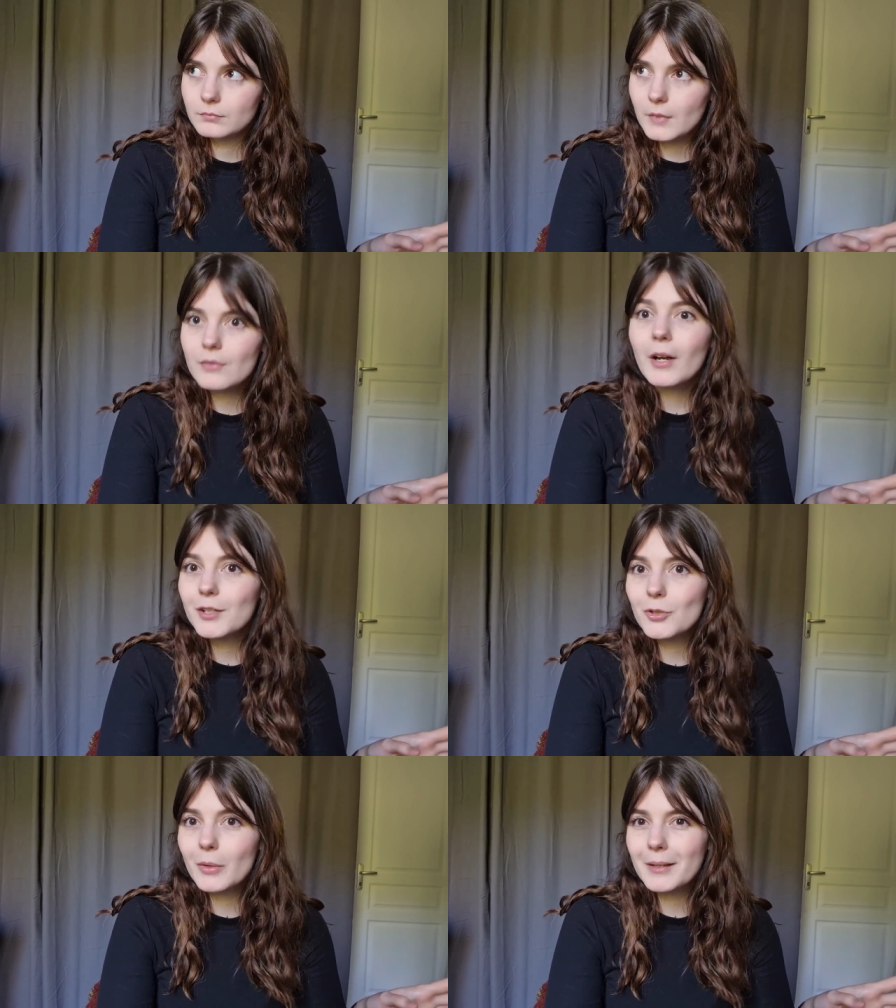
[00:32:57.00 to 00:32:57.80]
if I
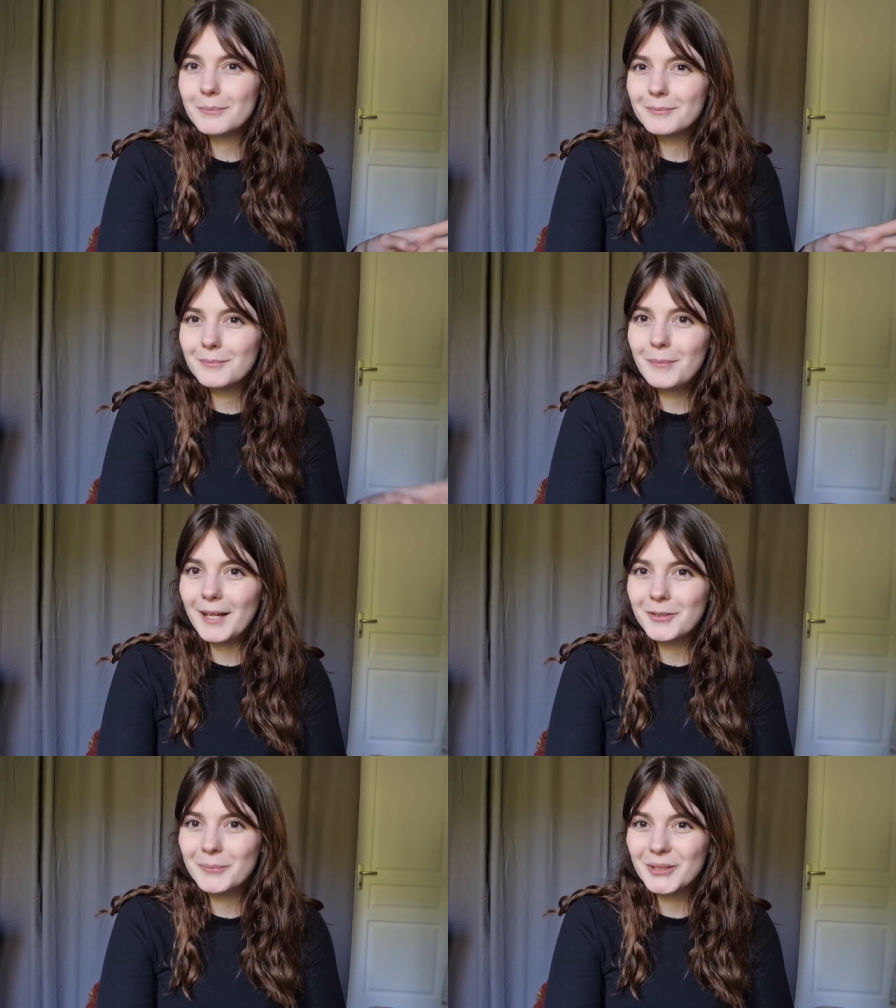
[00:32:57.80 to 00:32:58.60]
do it
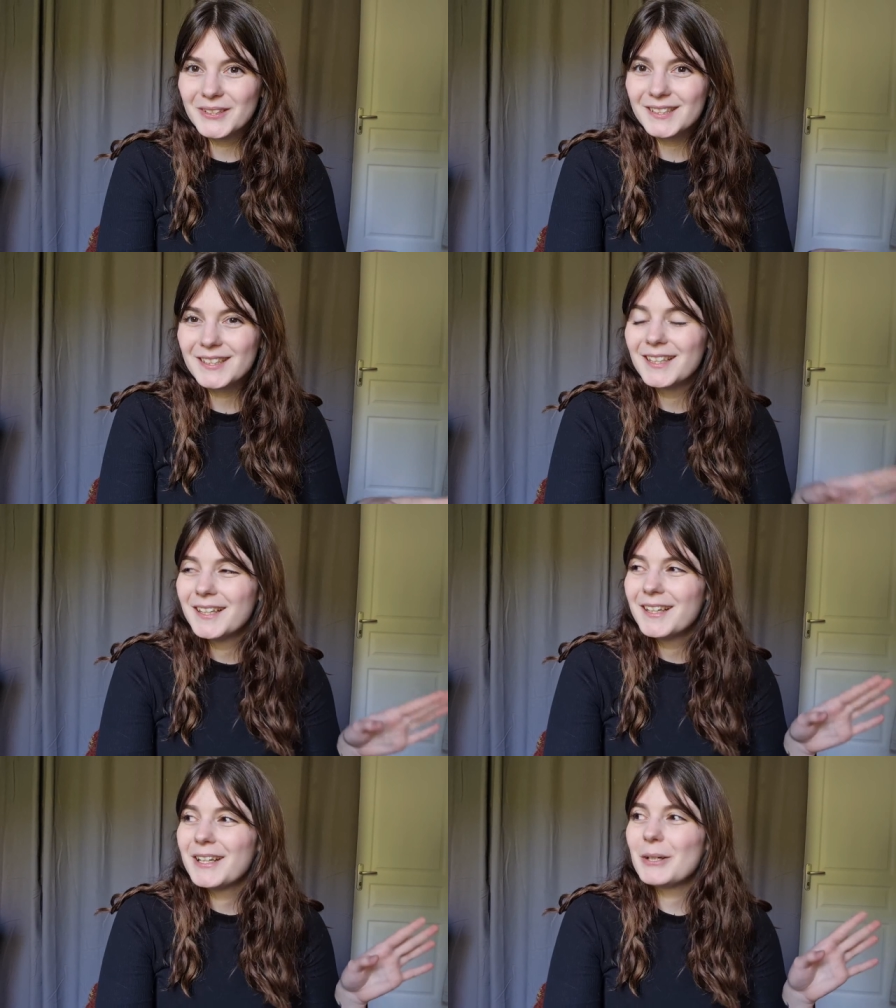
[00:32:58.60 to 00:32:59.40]
by the book
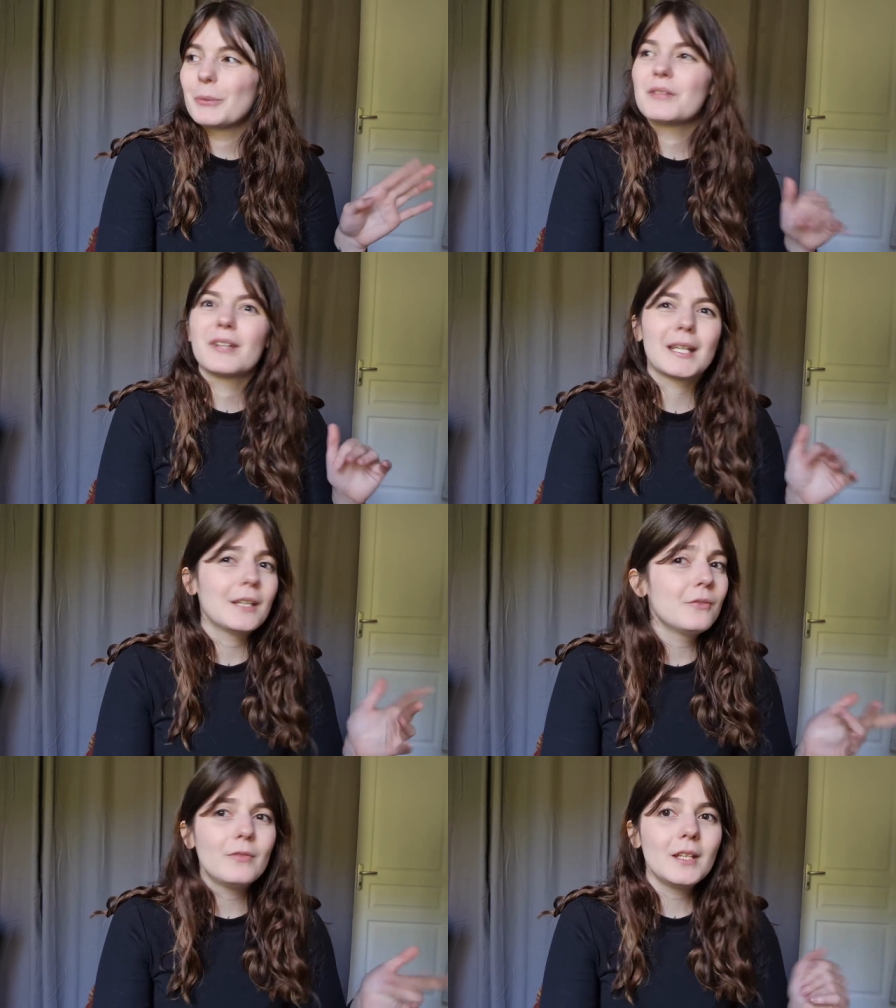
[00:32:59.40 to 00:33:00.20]
or if I
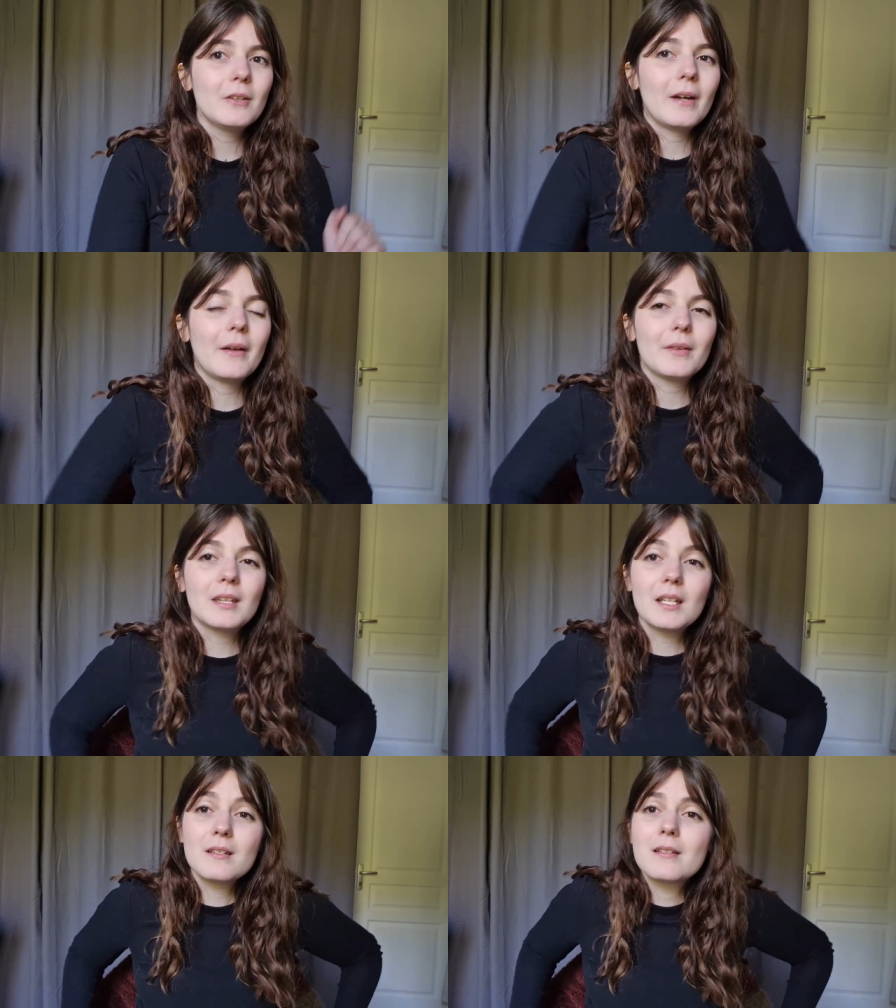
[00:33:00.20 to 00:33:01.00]
can figure out
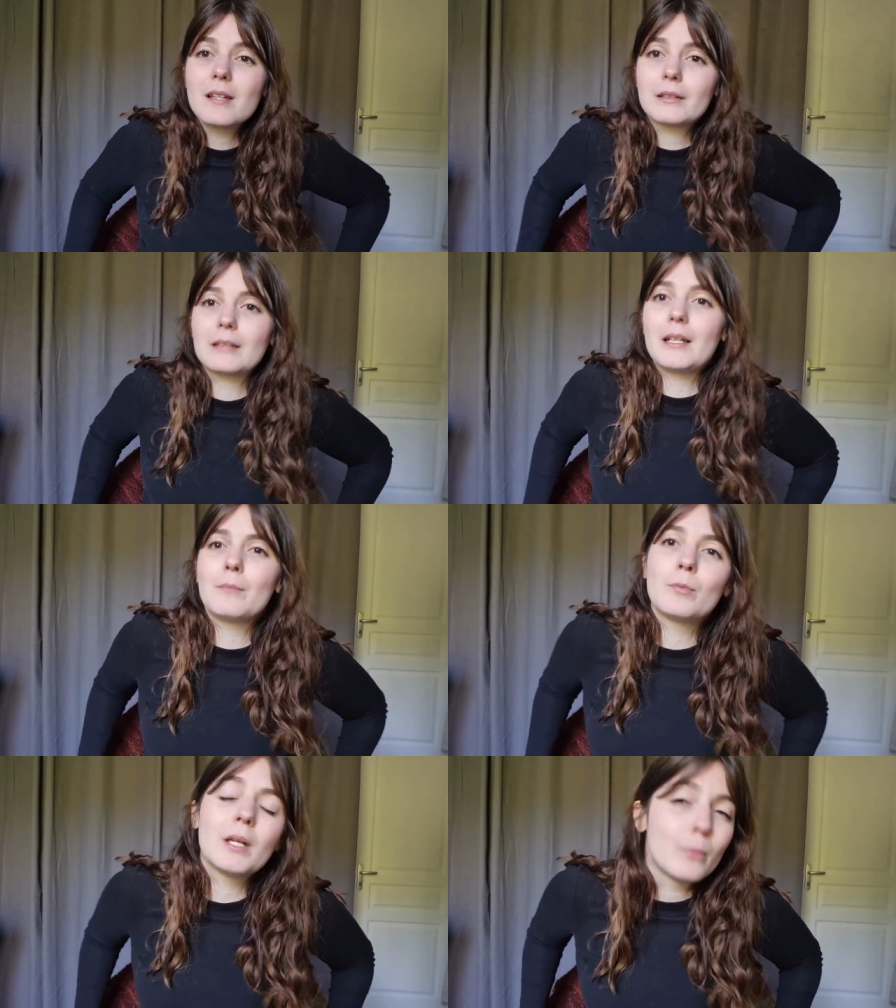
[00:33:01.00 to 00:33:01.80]
things now that
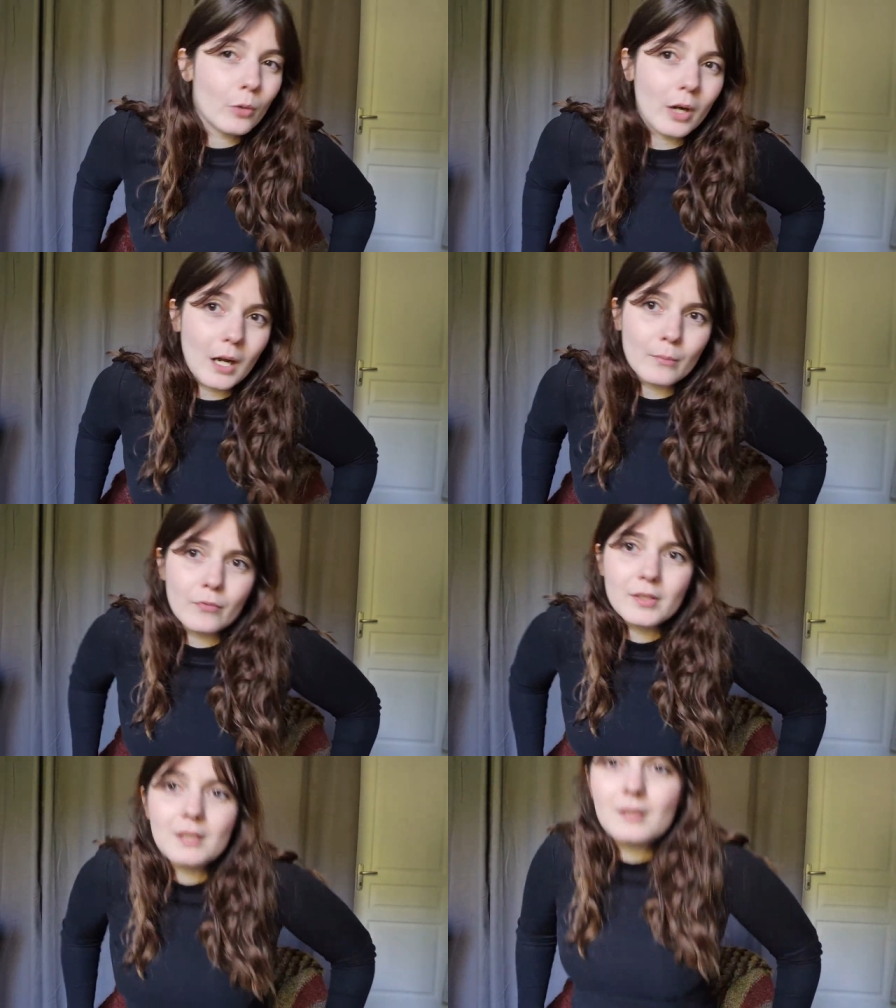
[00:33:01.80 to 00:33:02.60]
I'm a bit more
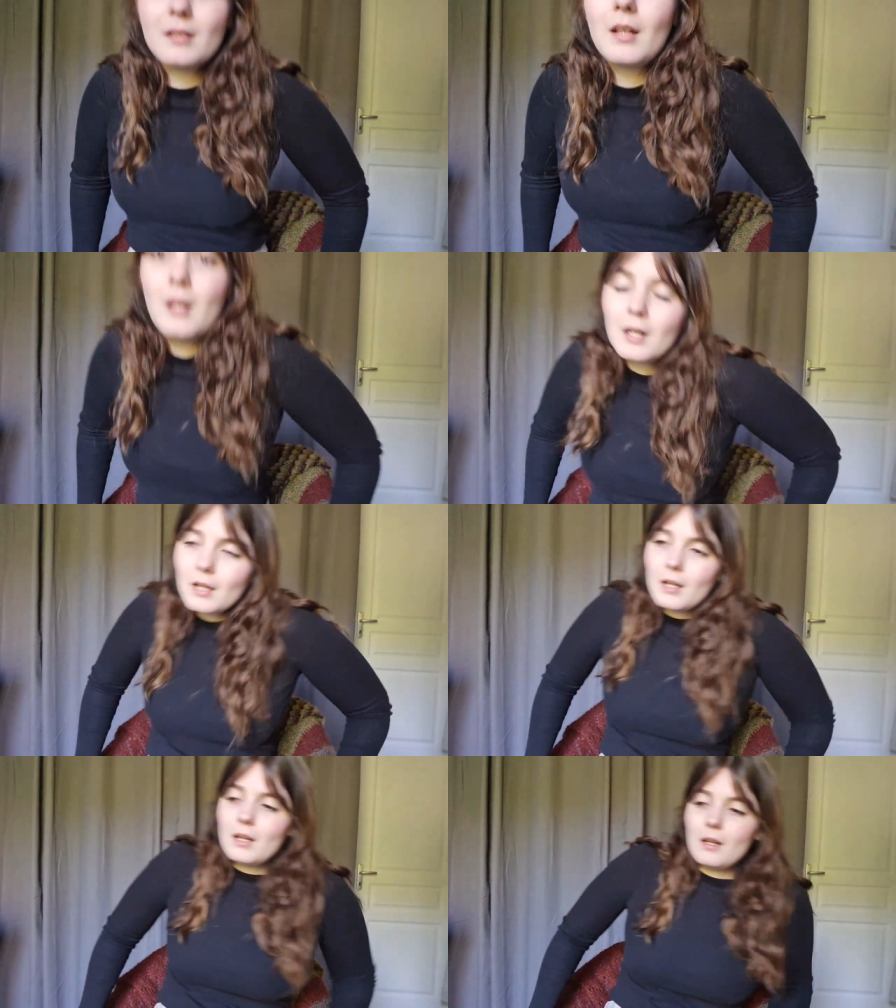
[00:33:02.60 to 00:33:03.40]
confident
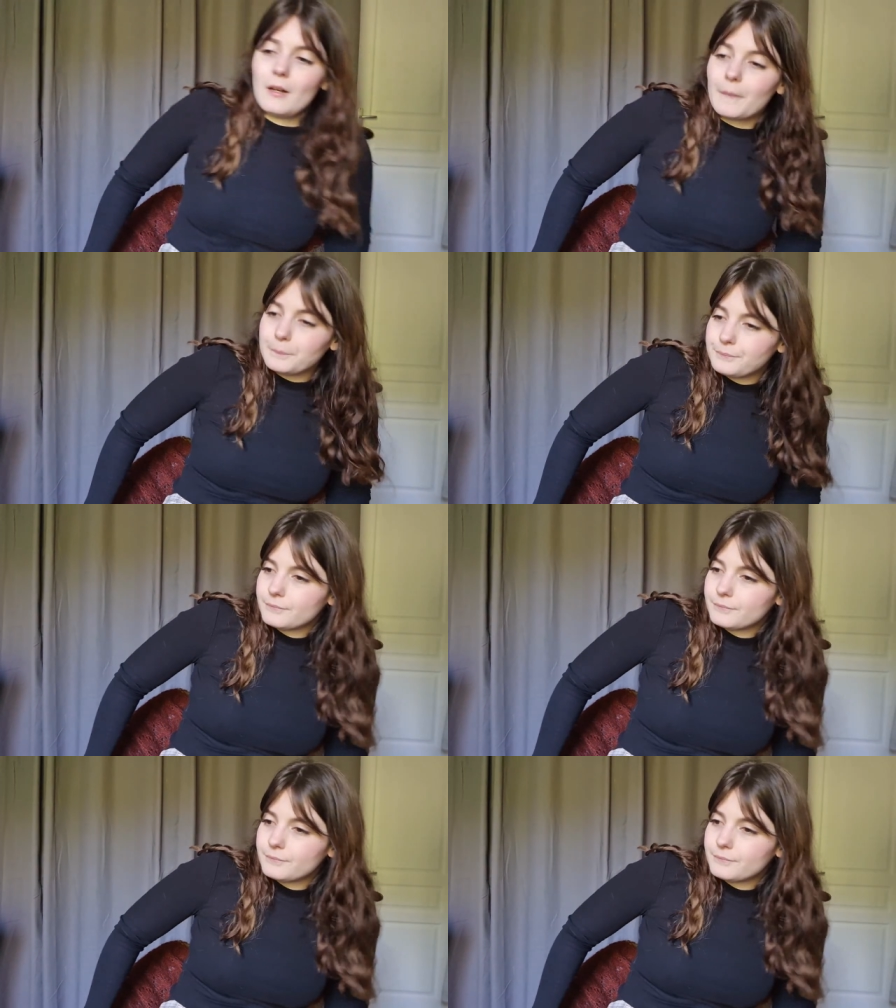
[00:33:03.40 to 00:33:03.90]
in